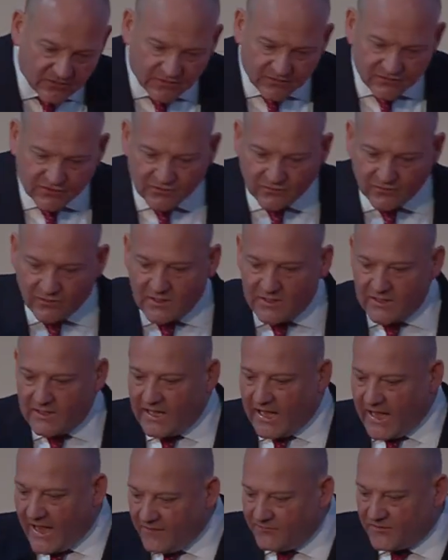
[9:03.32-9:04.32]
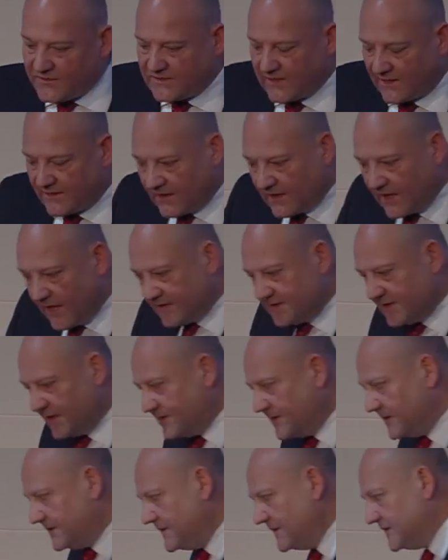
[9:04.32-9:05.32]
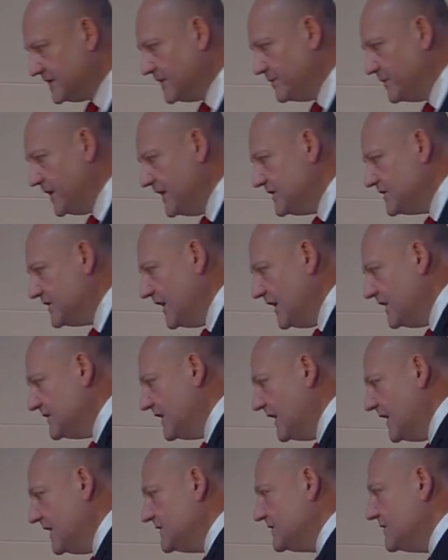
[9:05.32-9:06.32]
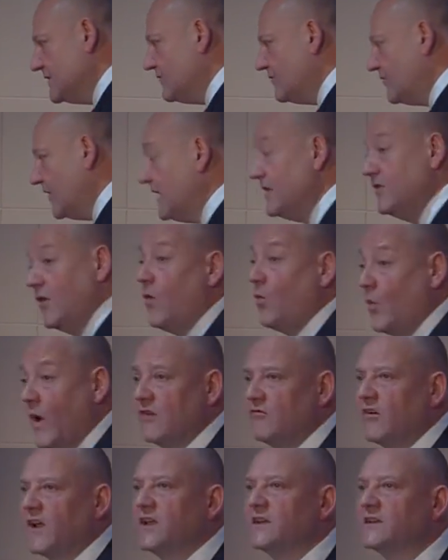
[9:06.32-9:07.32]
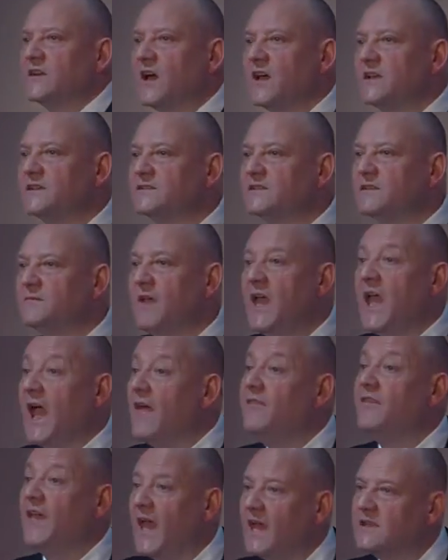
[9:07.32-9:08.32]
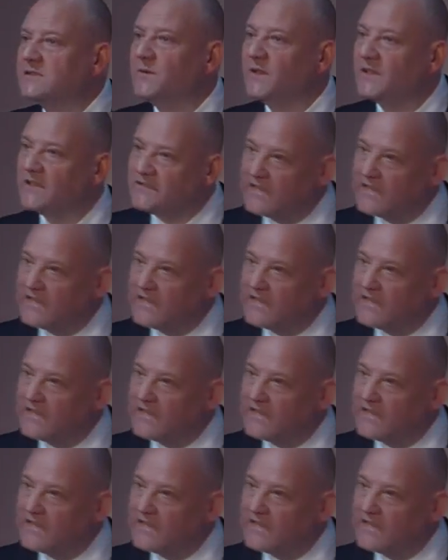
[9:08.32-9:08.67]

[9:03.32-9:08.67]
that you have this other light sensing system is really not well recognized. And there has been a